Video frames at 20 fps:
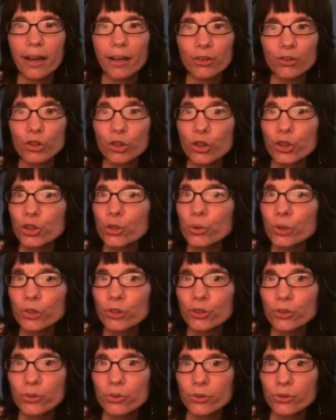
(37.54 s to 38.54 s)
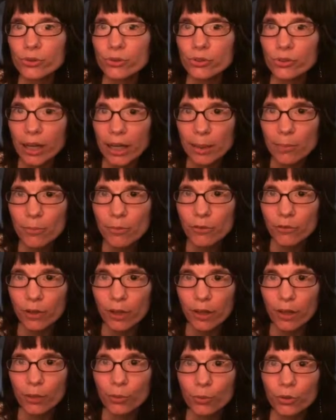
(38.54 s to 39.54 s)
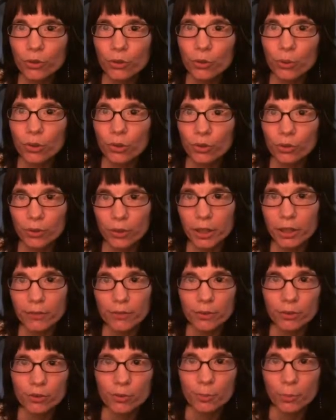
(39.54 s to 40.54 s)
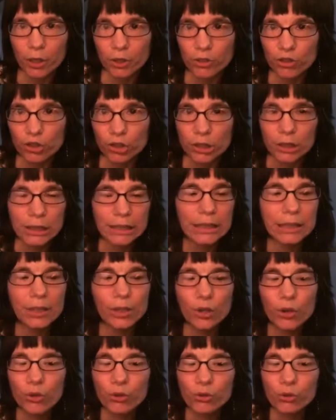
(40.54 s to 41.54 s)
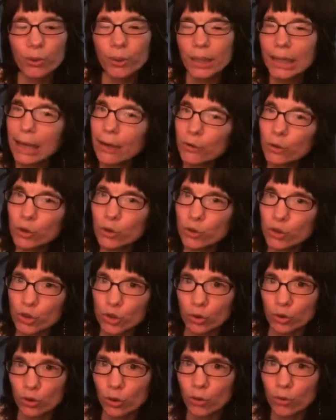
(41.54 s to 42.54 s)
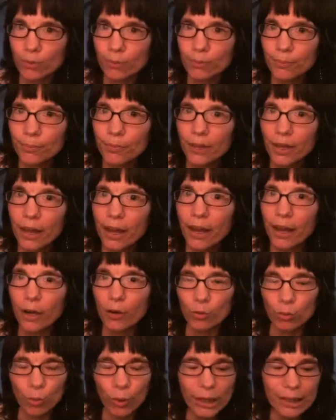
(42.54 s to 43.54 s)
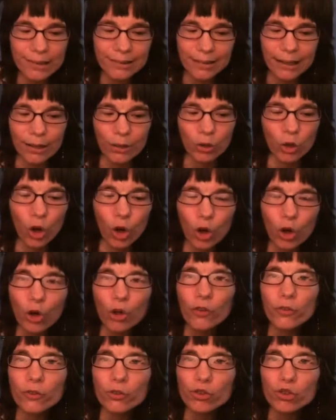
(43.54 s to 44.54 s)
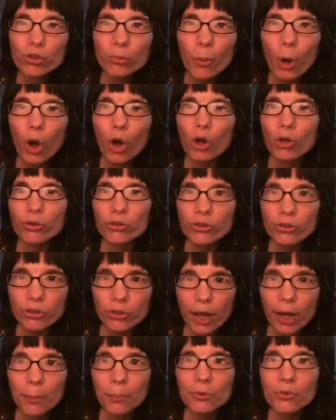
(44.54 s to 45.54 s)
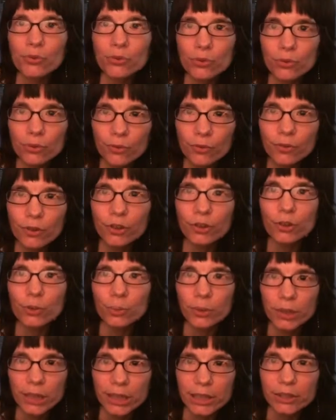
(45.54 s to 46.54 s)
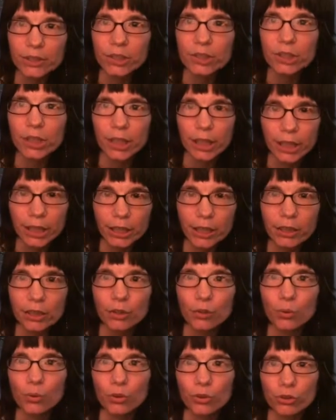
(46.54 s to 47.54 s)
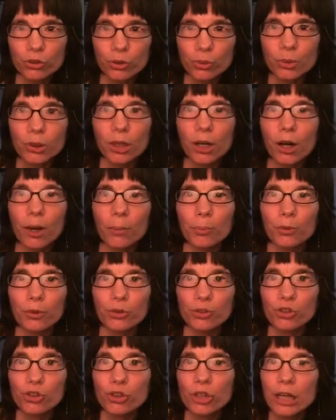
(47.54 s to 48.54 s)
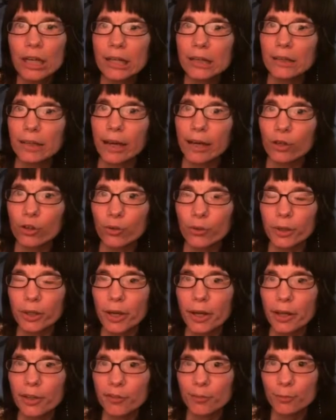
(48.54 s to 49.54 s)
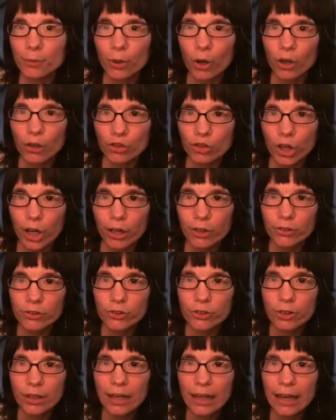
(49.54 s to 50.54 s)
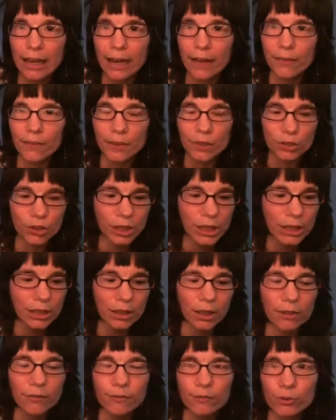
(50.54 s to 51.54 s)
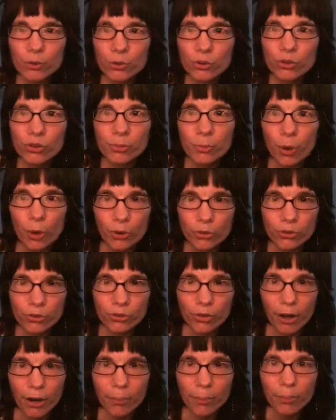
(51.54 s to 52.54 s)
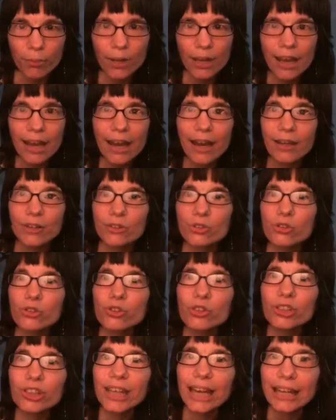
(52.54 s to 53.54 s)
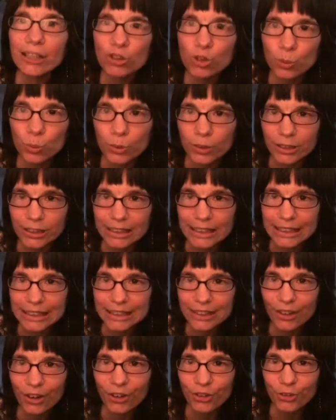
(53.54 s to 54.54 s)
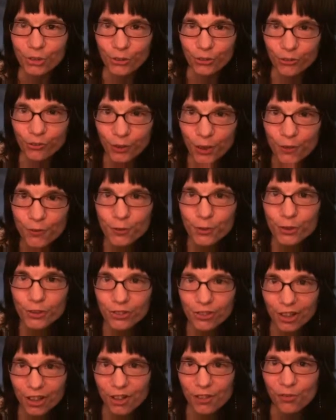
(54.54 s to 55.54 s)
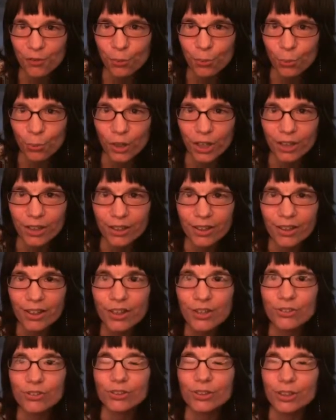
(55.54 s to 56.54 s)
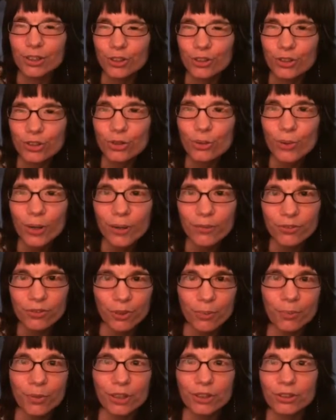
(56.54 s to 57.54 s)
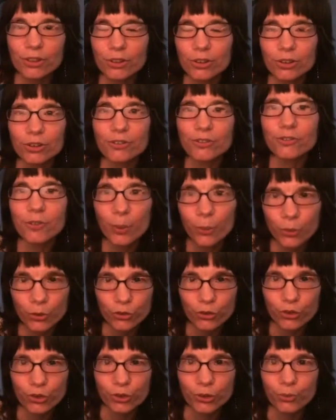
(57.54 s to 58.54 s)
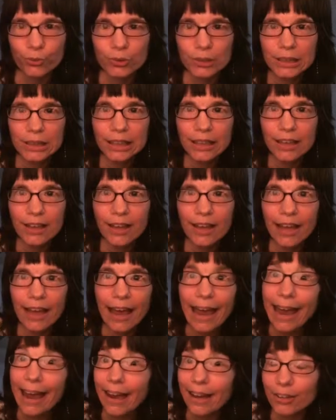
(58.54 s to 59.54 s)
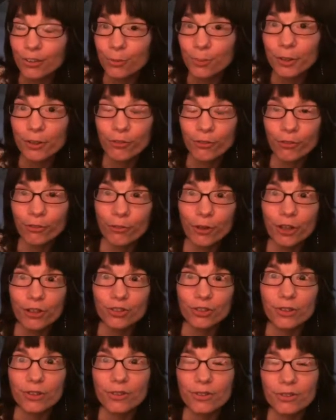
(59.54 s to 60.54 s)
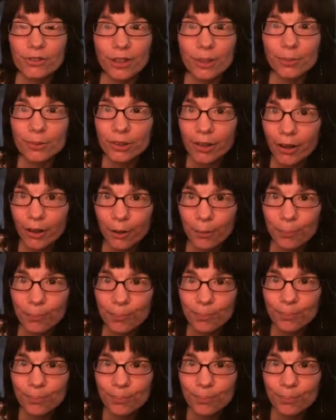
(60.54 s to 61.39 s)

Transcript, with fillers: And you can do the same thing with your creative expression. So get out your journal and write down all the small steps that you would need to take in order to accomplish that creative project. And then take that first small step and schedule it on your favorite day of the week so that you have something to look forward to and be refreshed at the same time.